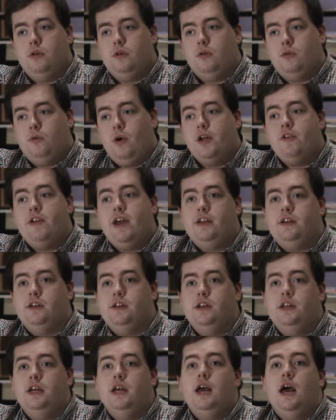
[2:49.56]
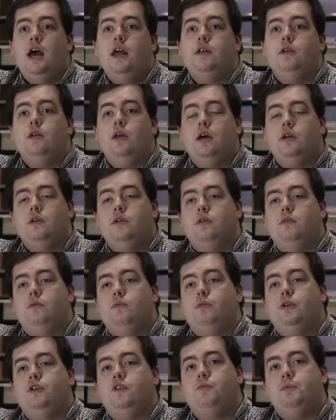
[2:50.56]
quite regularly and
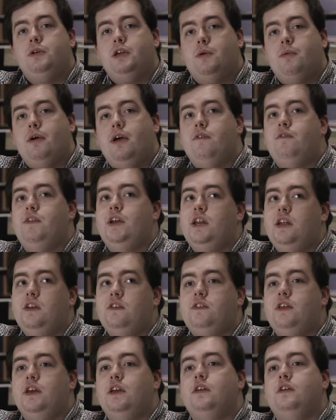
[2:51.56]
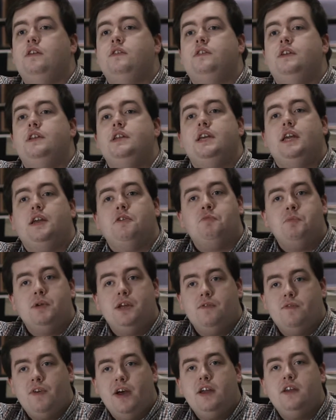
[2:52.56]
we speak about various things, and he gives me
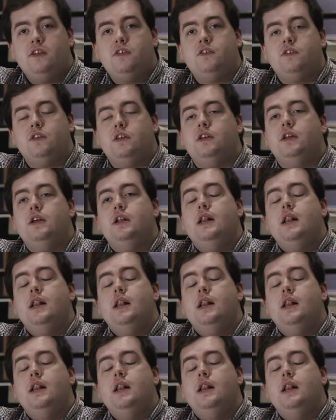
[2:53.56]
advice, and